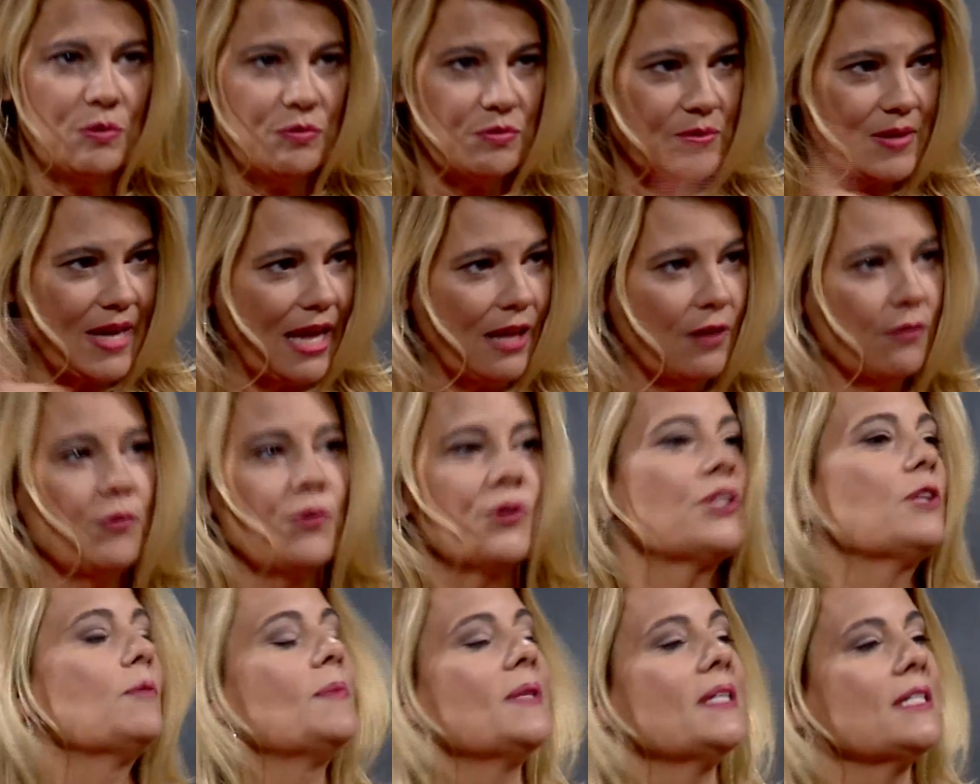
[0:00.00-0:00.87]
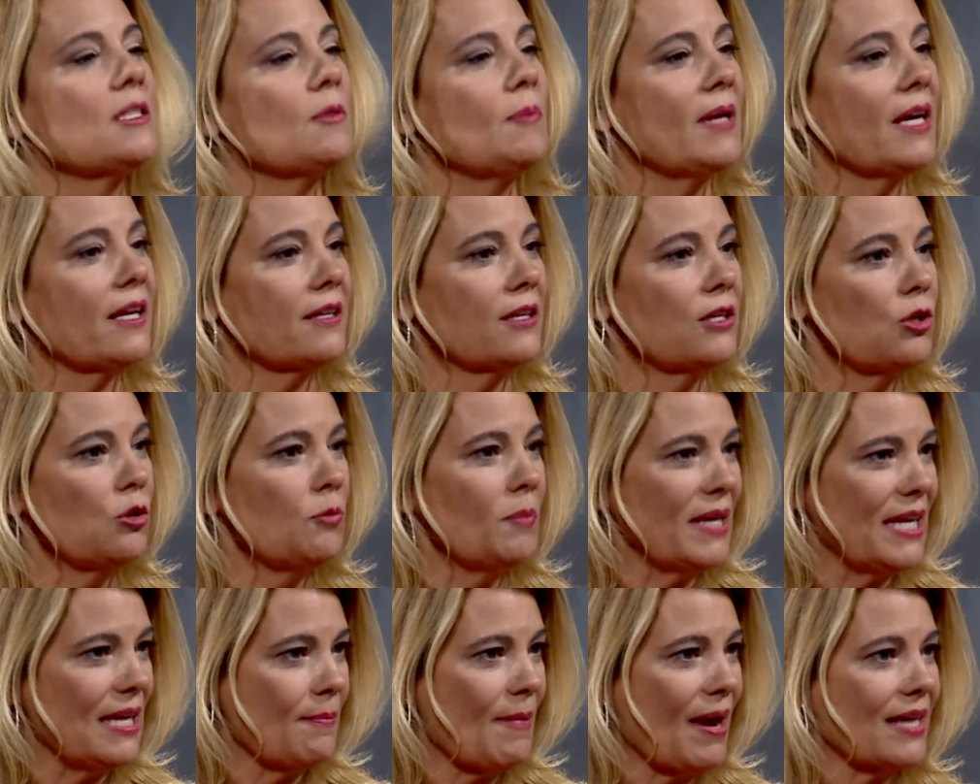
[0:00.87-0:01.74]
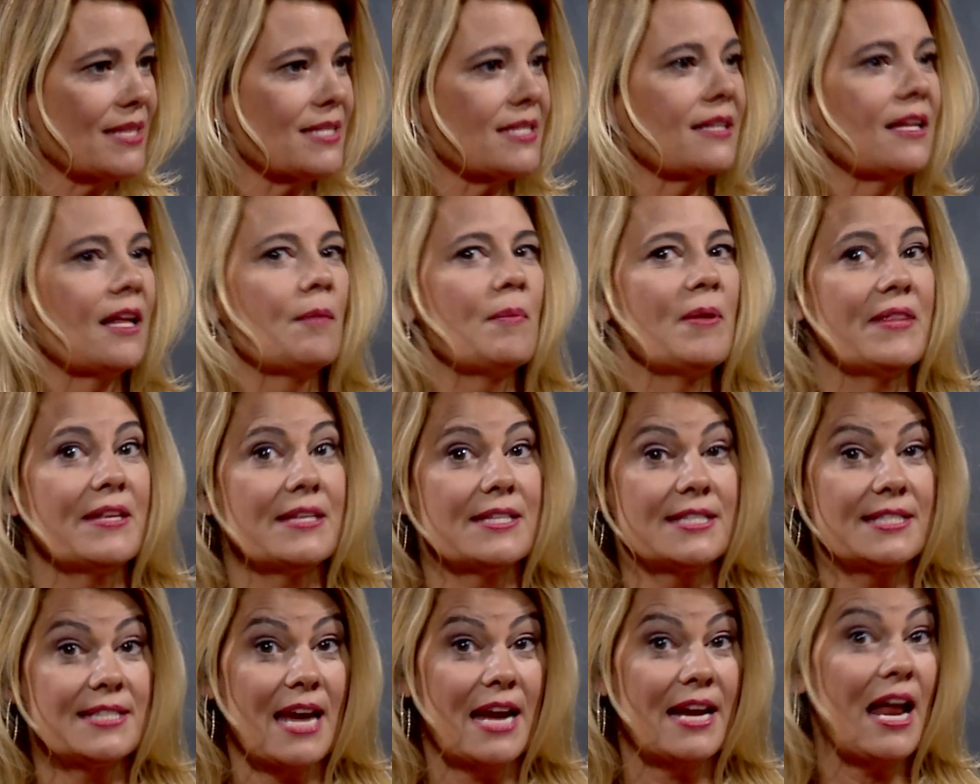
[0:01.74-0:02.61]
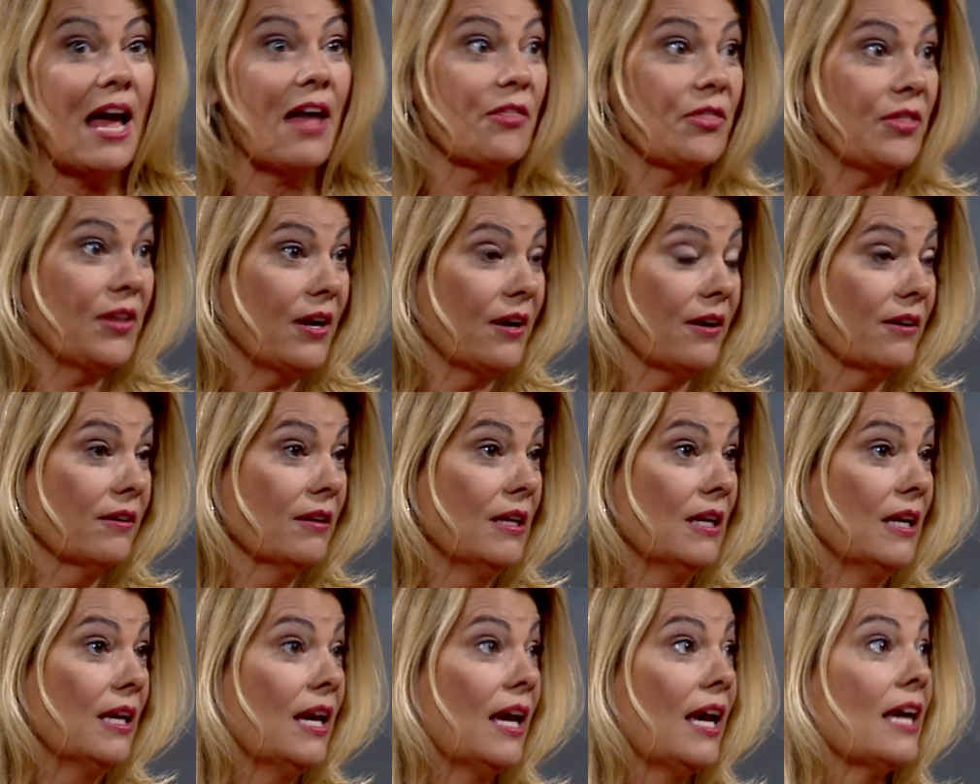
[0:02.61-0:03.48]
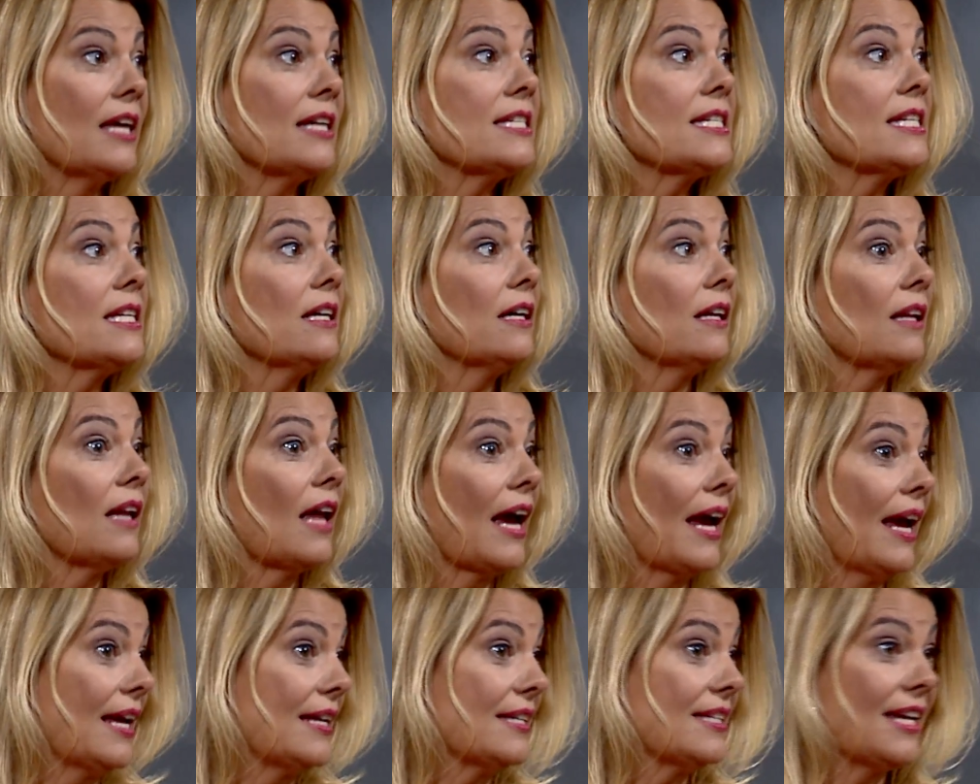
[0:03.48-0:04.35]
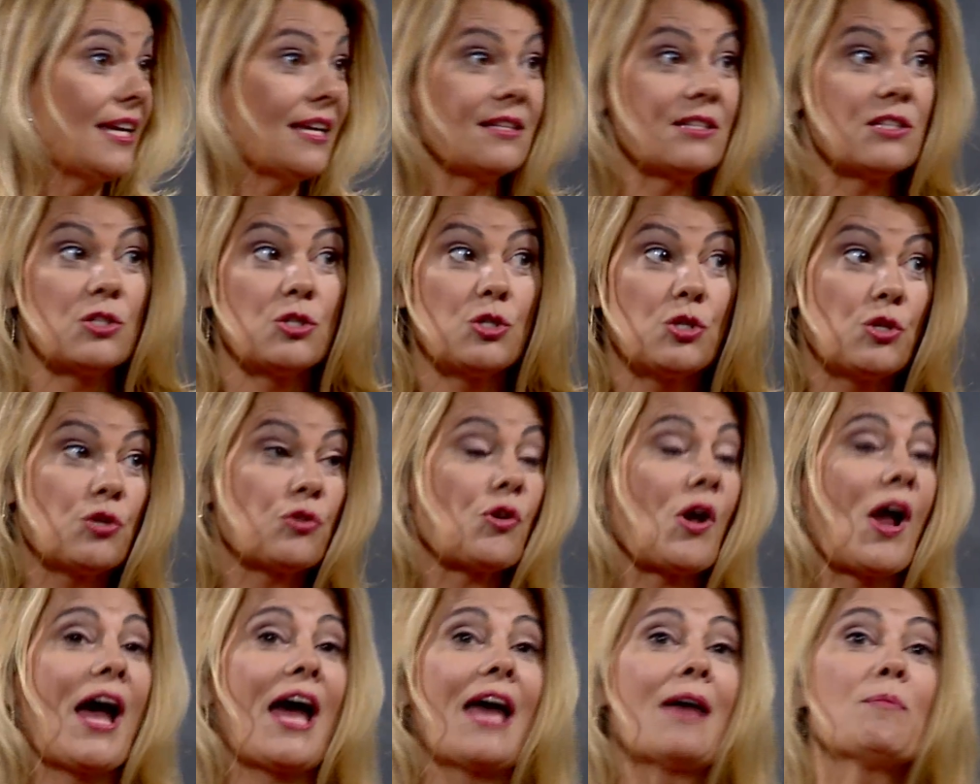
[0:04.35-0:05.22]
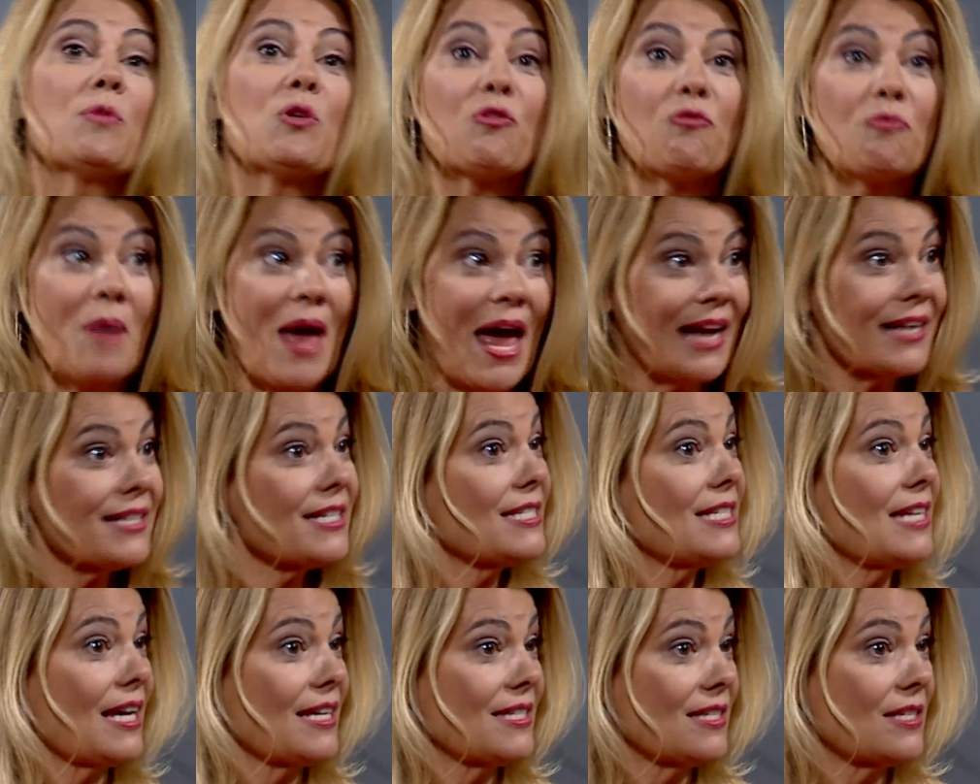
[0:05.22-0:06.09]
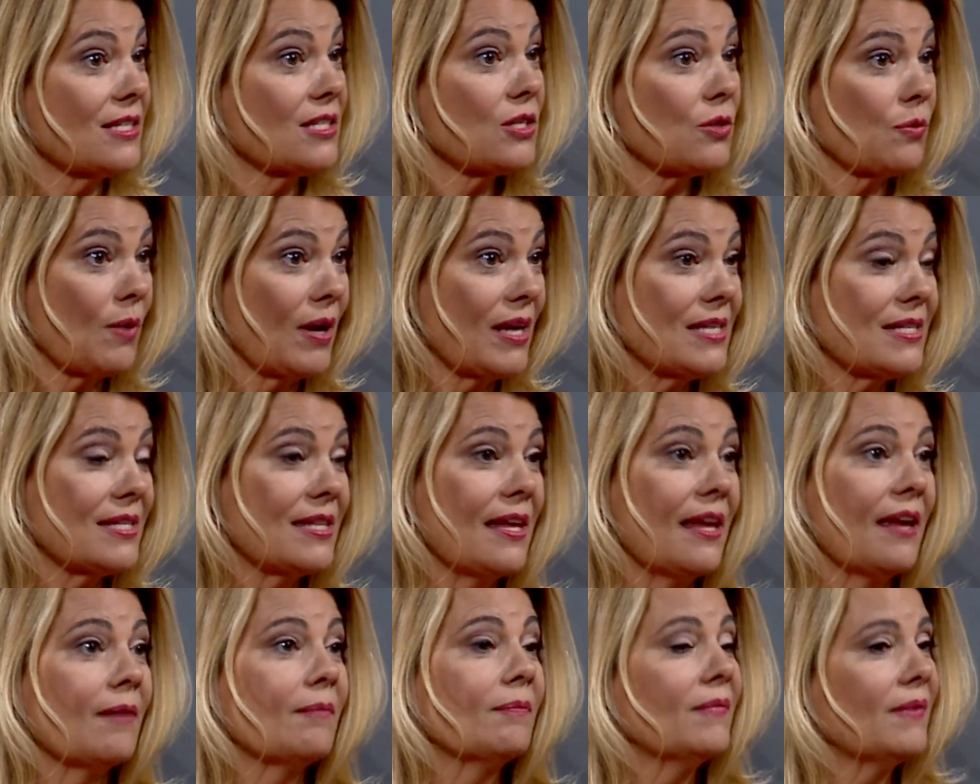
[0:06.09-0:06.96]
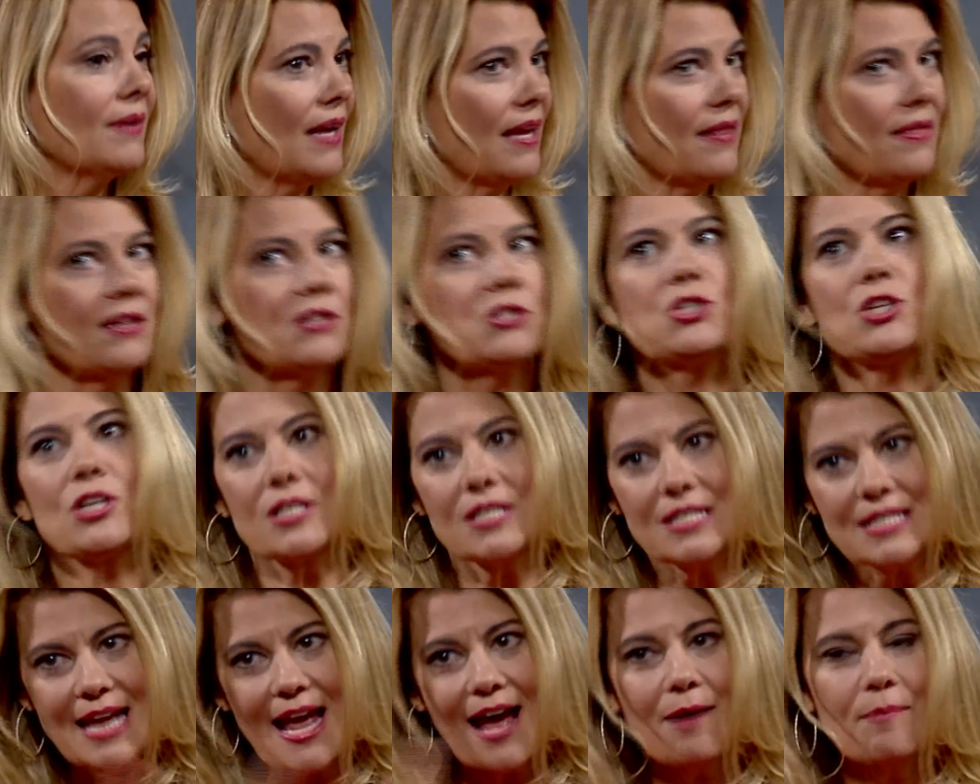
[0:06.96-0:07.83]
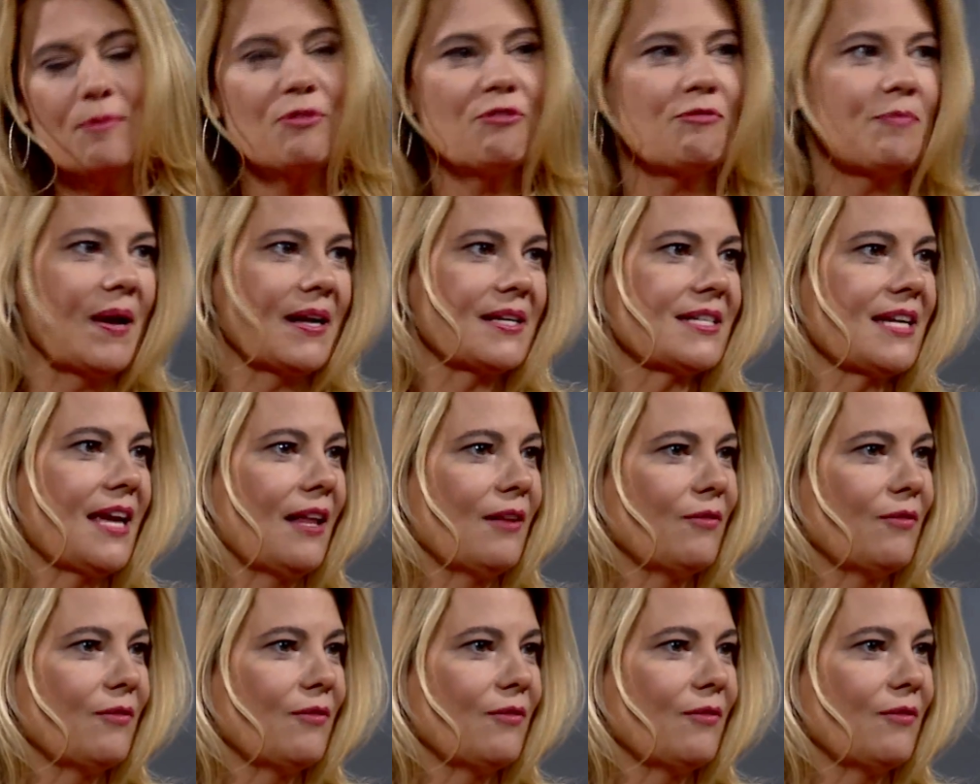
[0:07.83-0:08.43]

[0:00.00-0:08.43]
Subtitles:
moved to California to be on the new Mickey Mouse Club, and then stayed out there until I had kids in junior high, moved back to Texas to raise them, and then just now moved back to